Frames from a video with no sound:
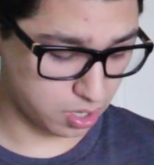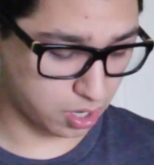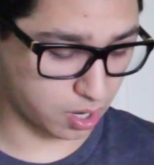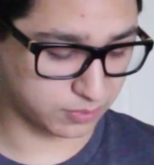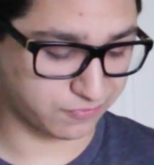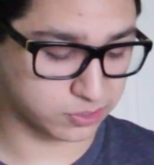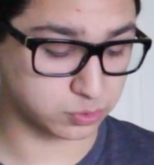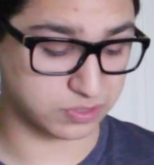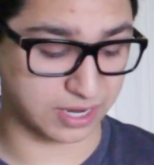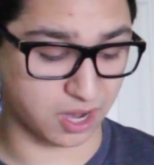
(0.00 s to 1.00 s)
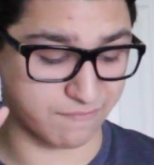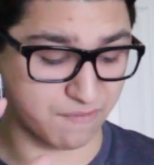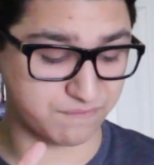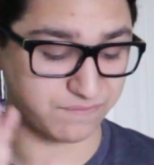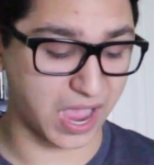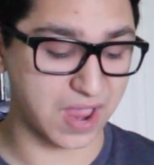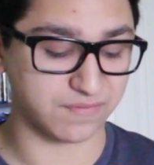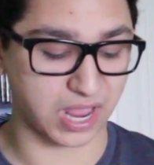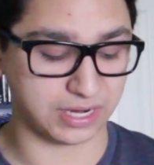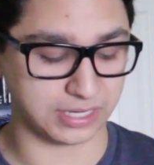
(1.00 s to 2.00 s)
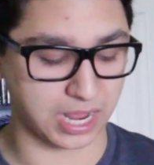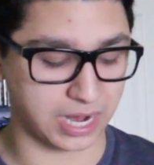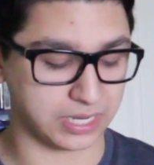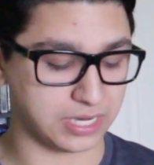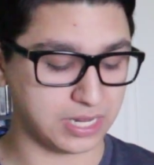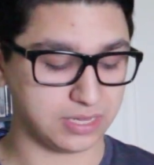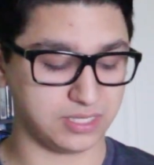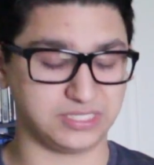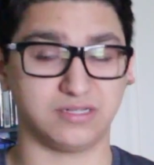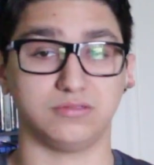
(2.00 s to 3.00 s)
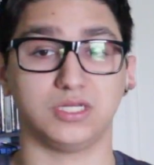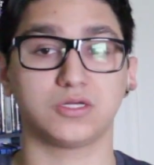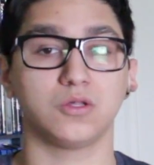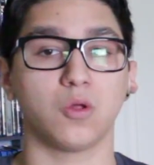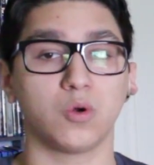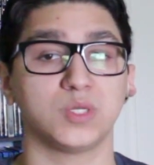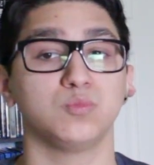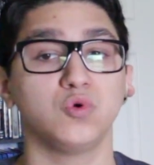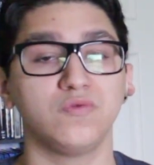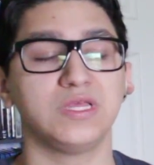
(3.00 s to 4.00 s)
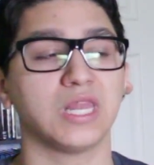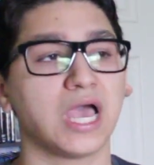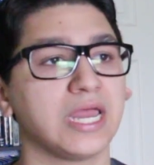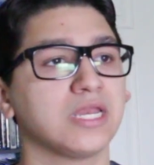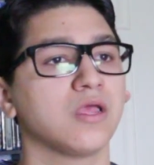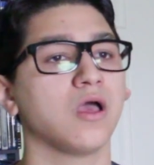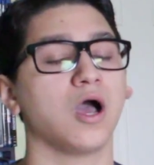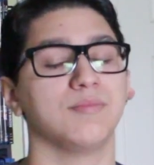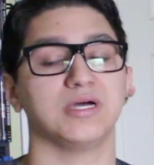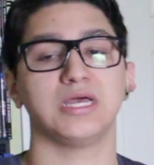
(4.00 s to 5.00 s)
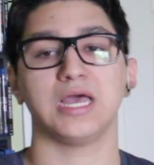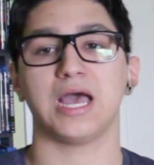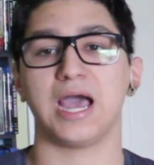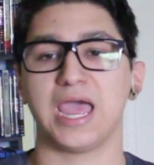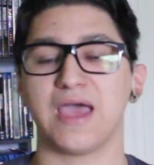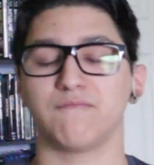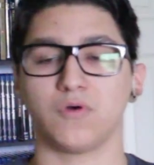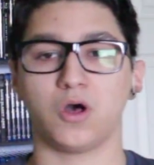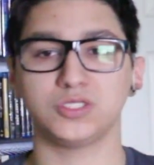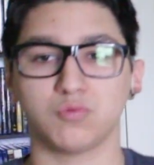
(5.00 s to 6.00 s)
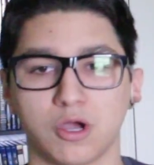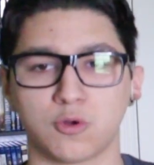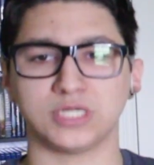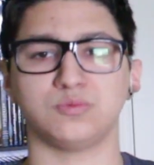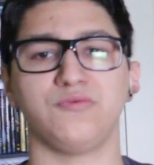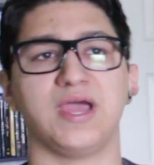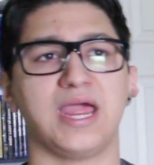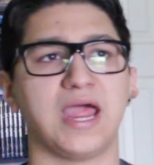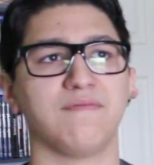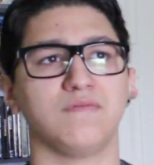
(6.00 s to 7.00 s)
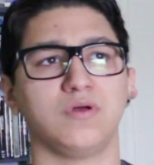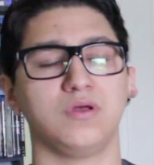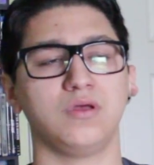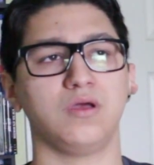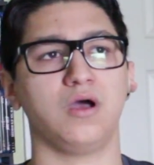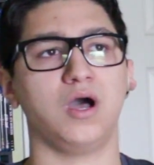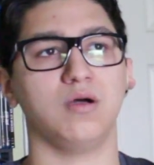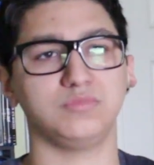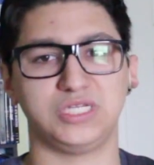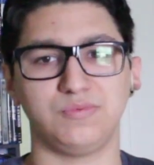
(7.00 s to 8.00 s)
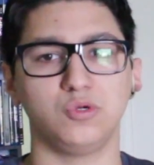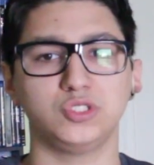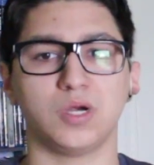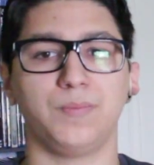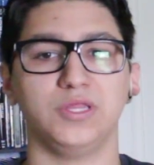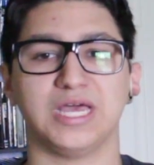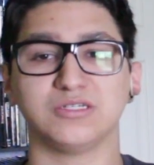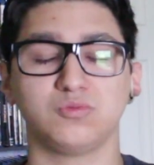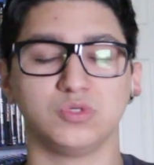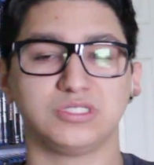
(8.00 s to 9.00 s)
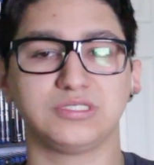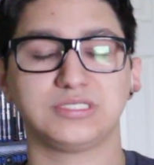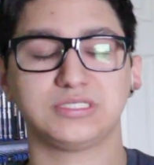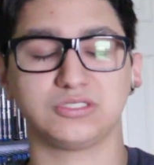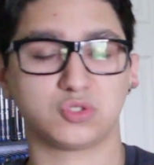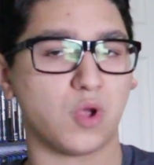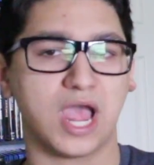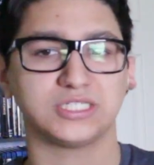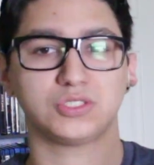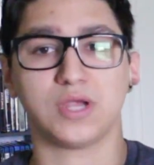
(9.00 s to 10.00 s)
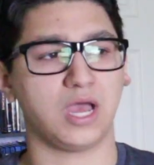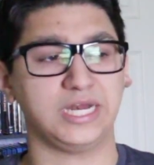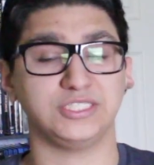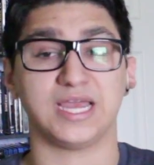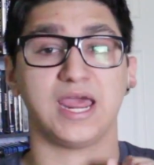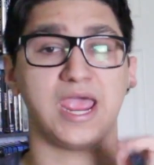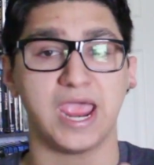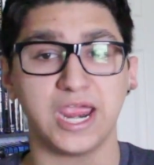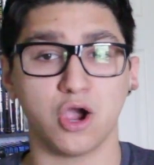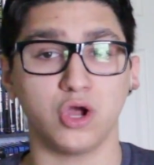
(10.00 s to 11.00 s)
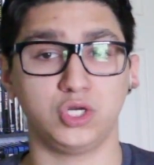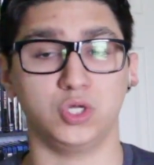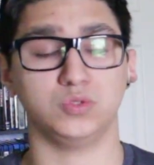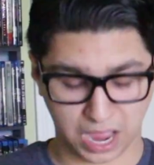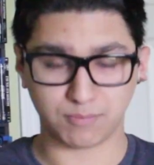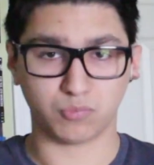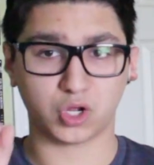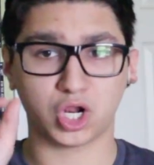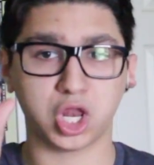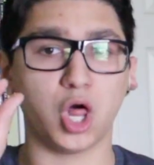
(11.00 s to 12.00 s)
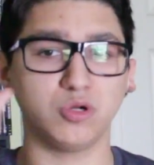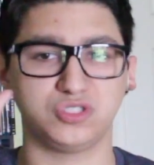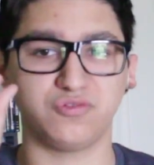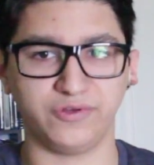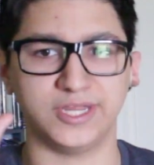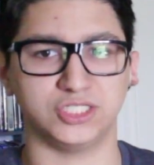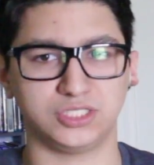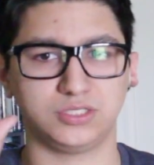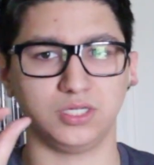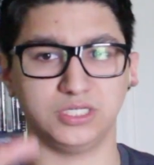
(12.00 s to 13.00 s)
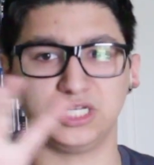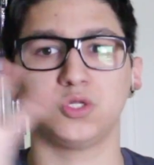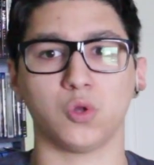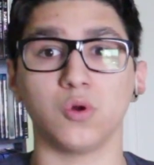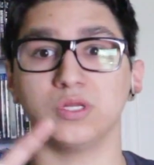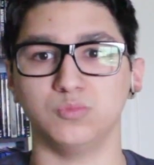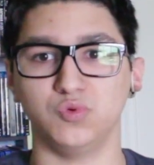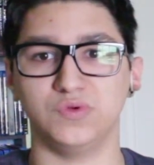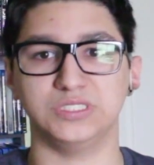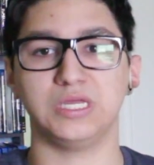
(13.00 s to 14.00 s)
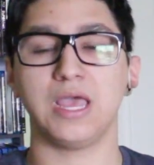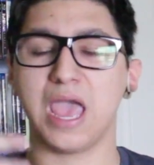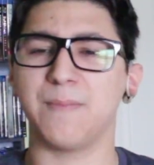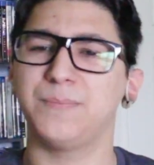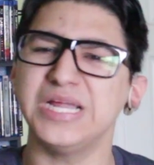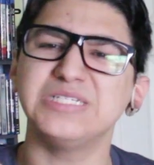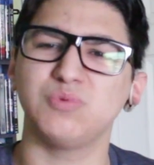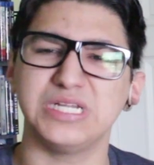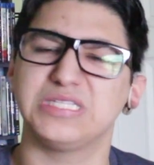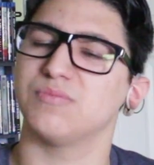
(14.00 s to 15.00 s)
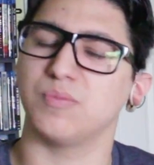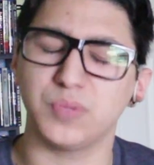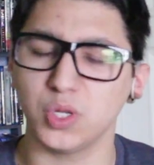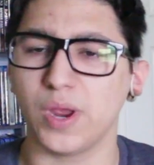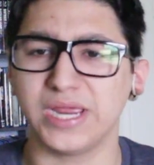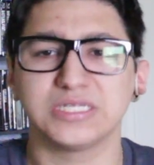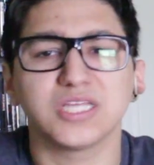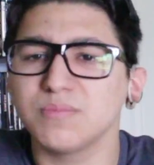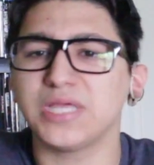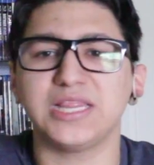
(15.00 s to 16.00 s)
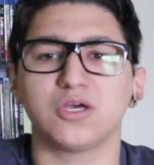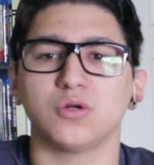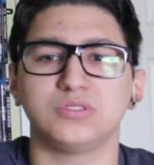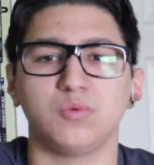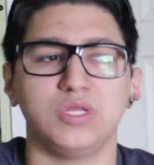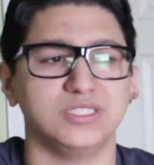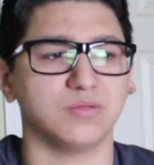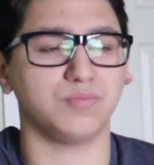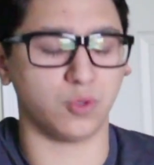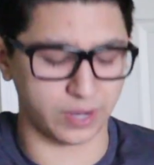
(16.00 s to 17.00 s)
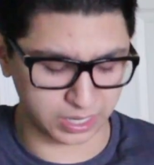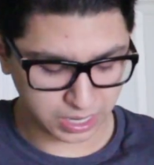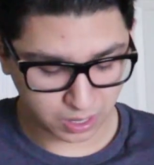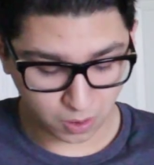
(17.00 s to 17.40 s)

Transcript: The first one I got for $5.99. This is a Nickelodeon movie line. I have other Walgrass movie. I have Jim Neutron, but that one's scratched. I need to get Hey Arnold. I'm close to finish the Nickelodeon movies, and please release them on Blu-ray. Someday they're going to release on Blu-ray.